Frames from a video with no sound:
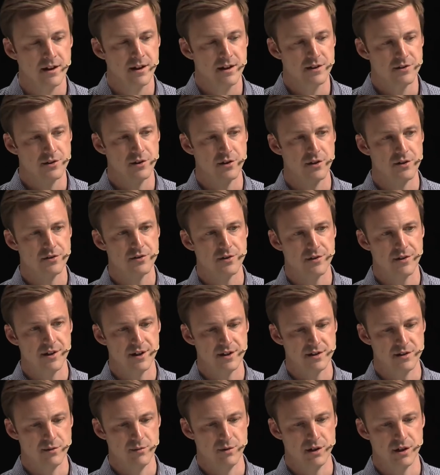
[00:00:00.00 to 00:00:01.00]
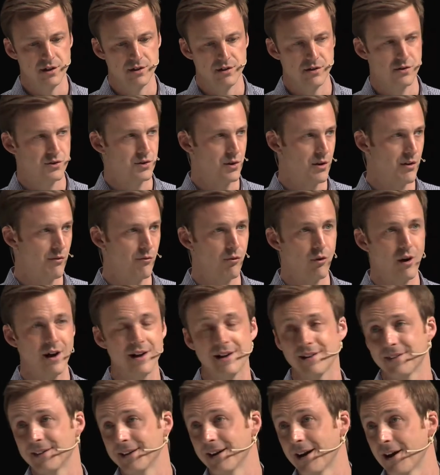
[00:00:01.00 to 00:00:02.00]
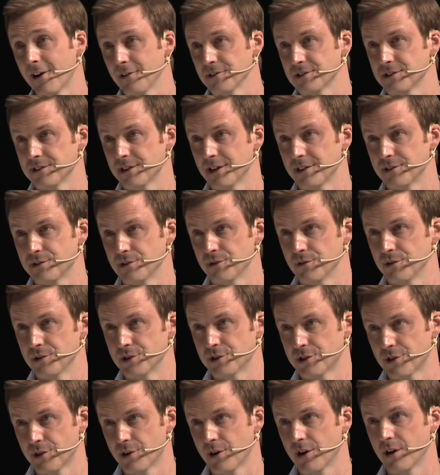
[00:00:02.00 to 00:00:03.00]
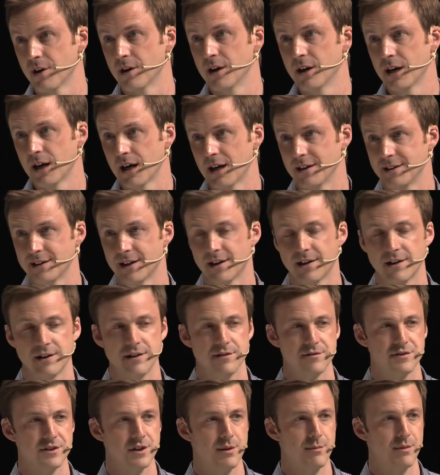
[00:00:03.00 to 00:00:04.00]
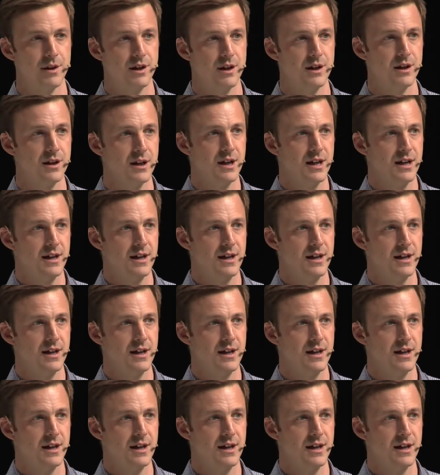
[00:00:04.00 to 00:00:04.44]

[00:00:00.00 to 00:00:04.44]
So those are things that we can do sort of right at the outset to assure identity of somebody.